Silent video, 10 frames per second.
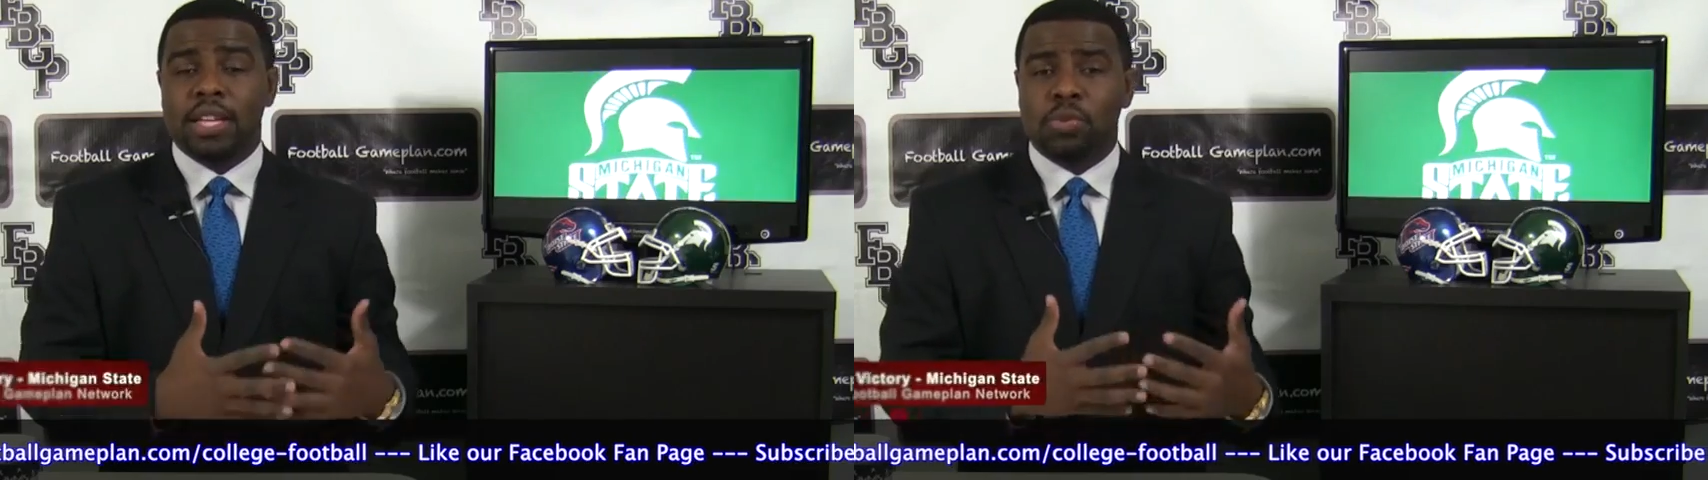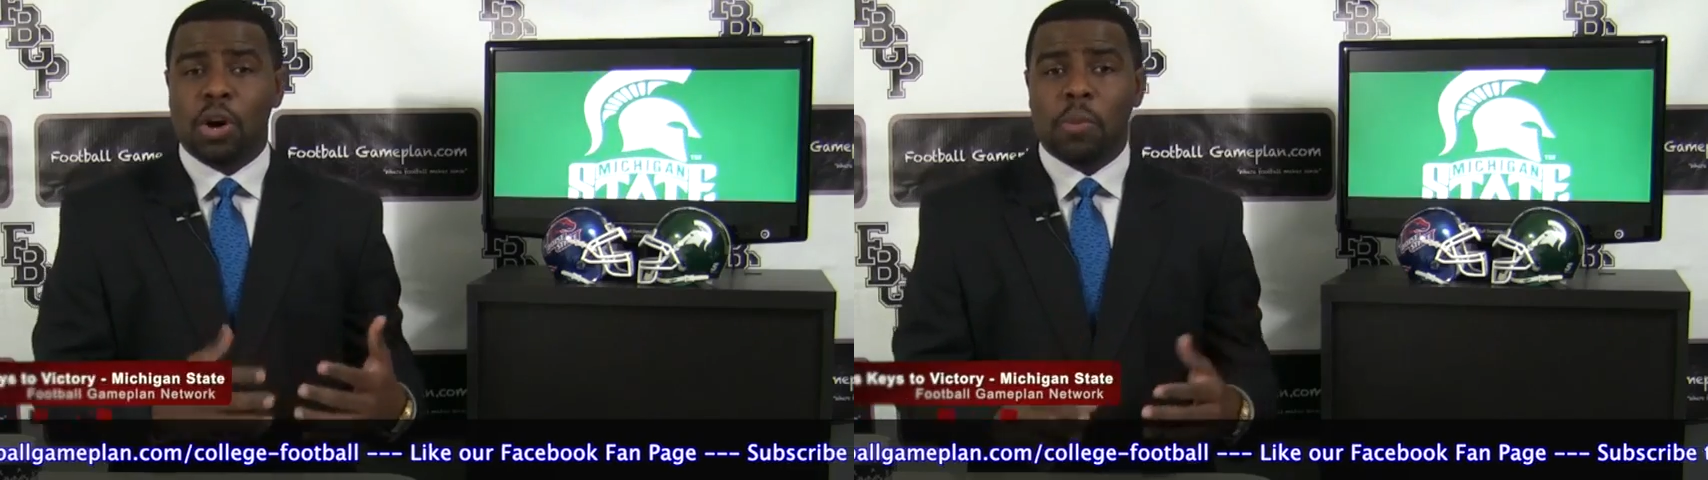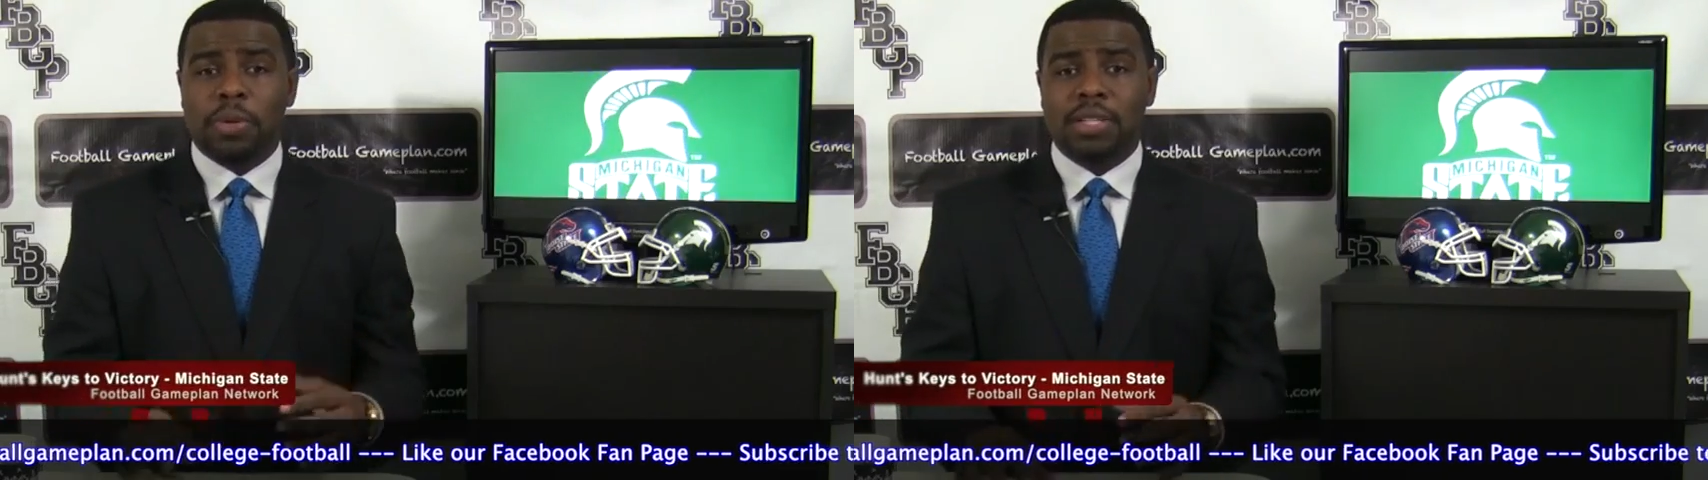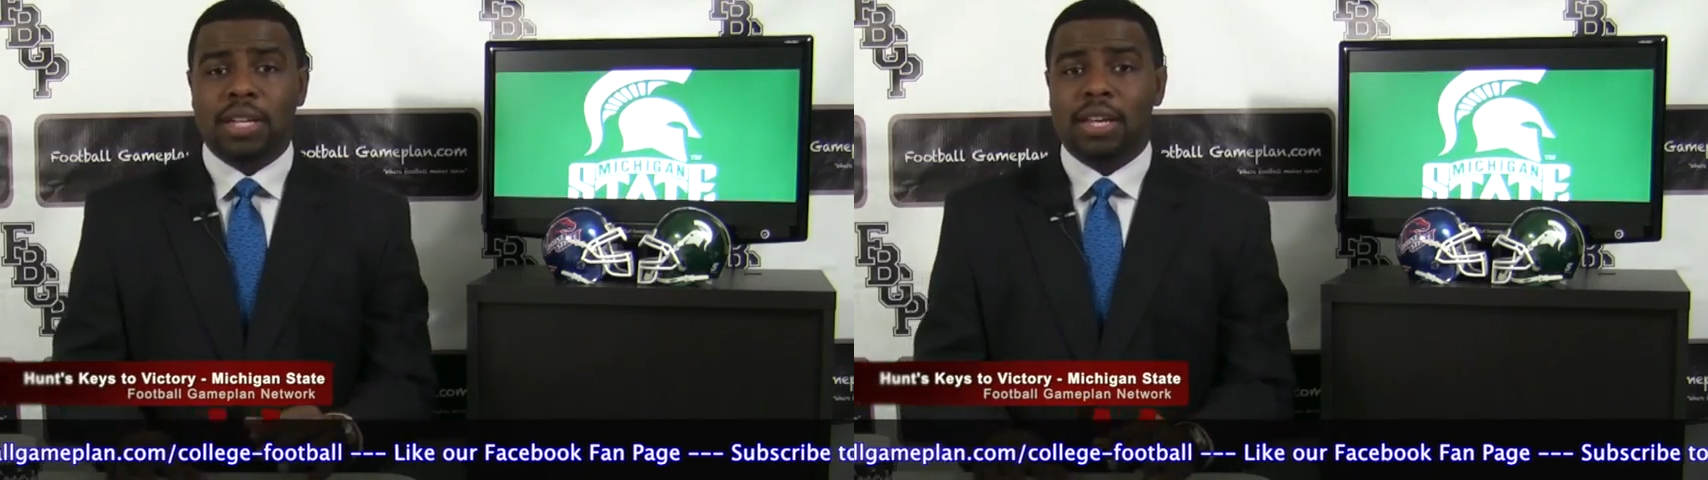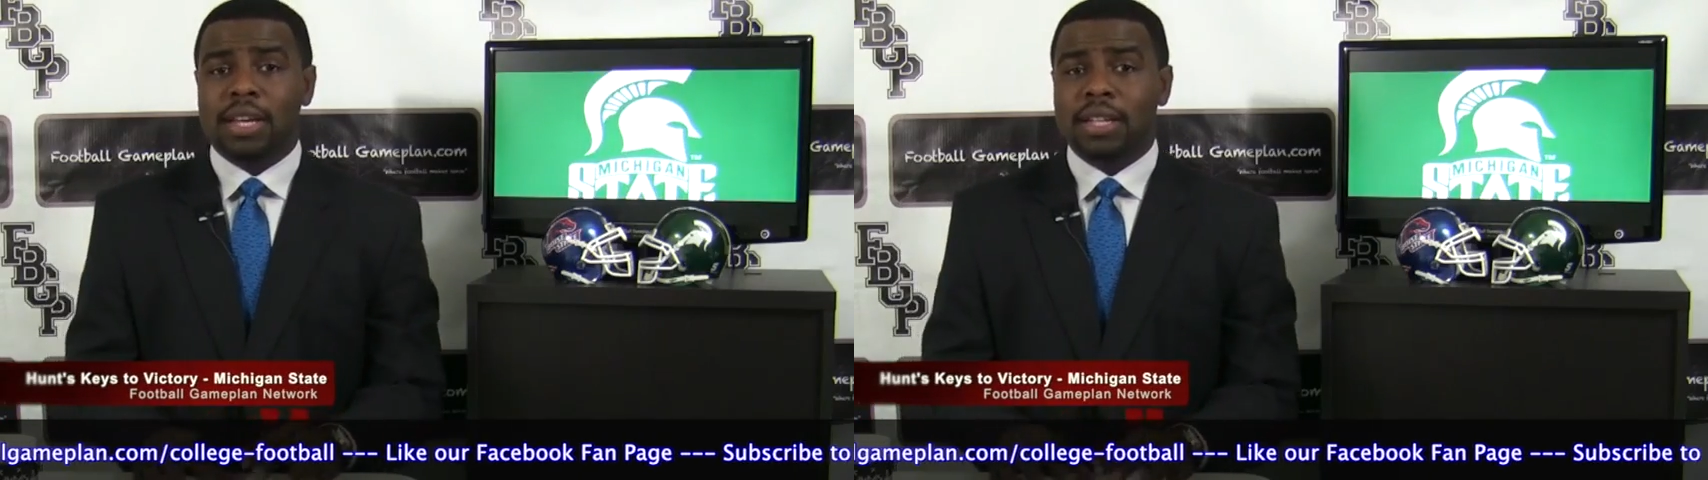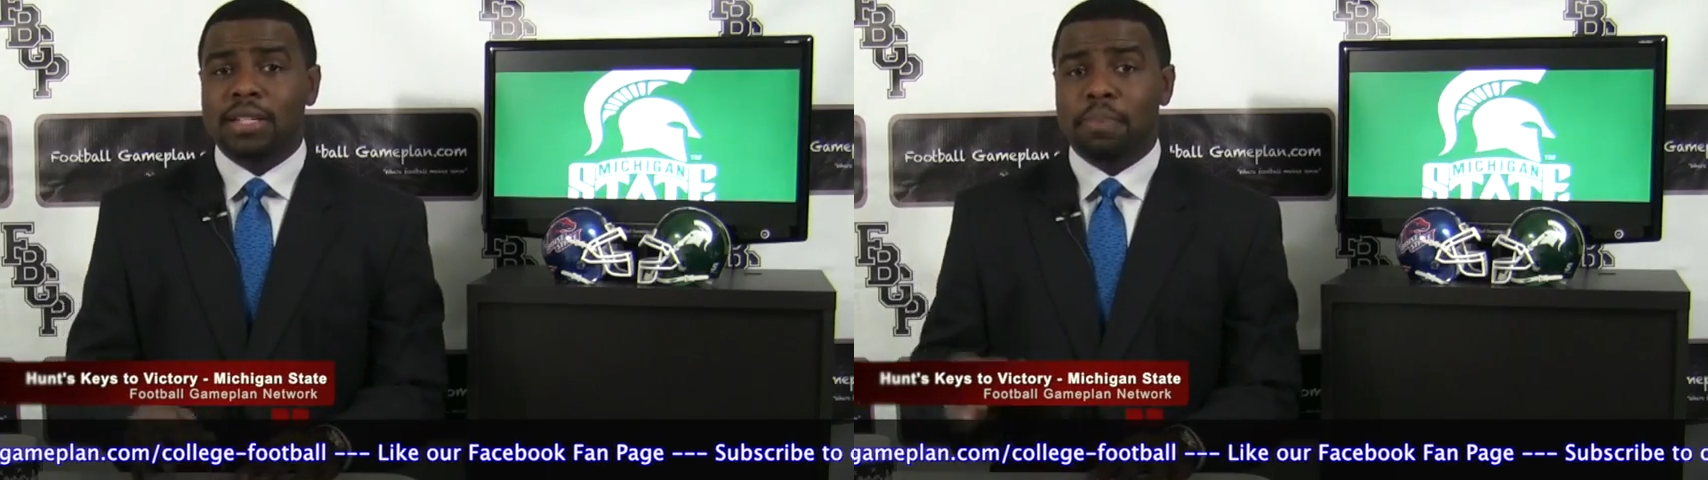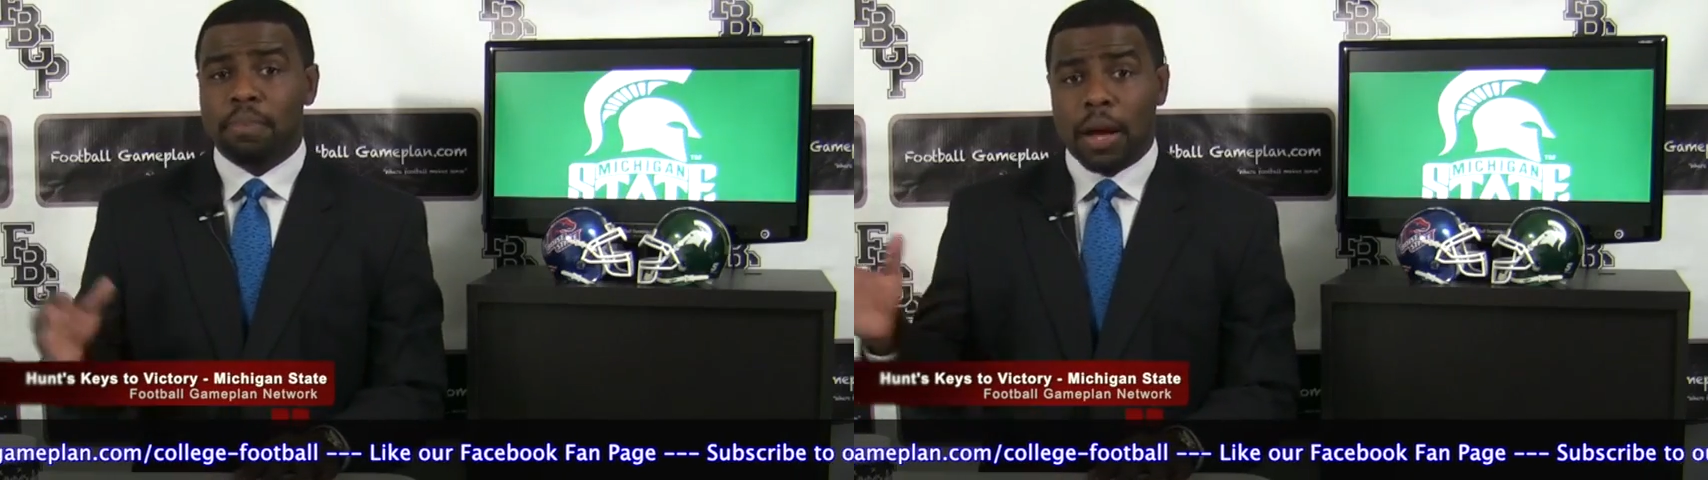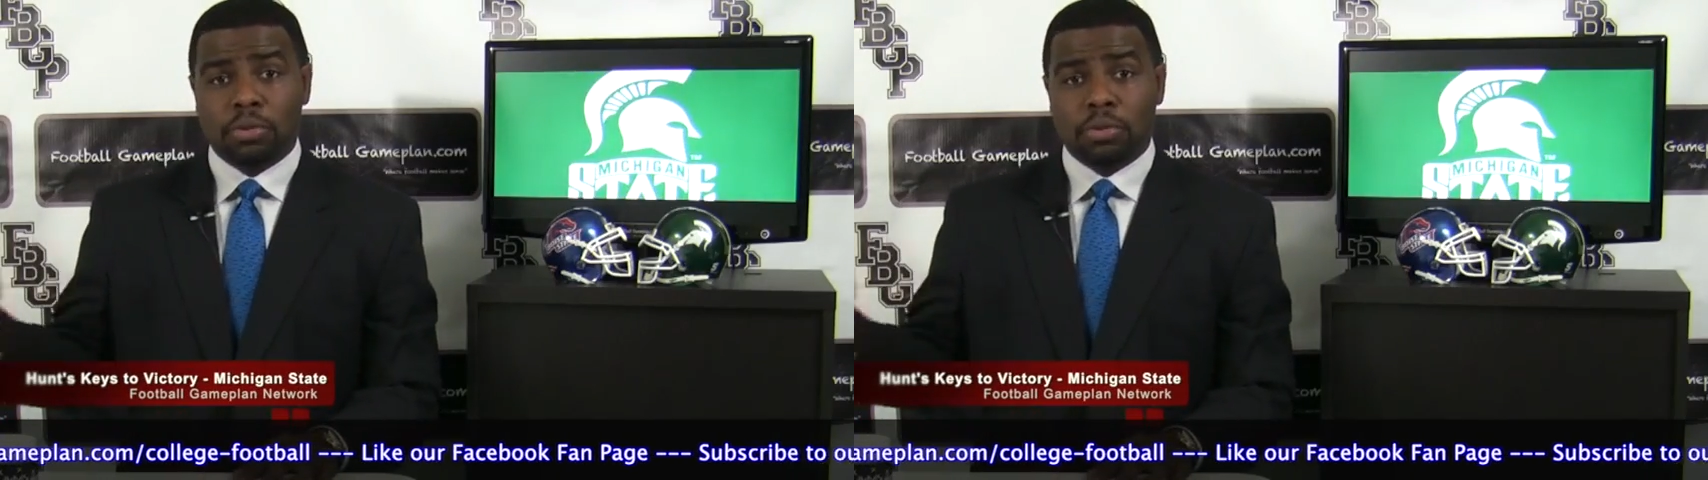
is well protected against the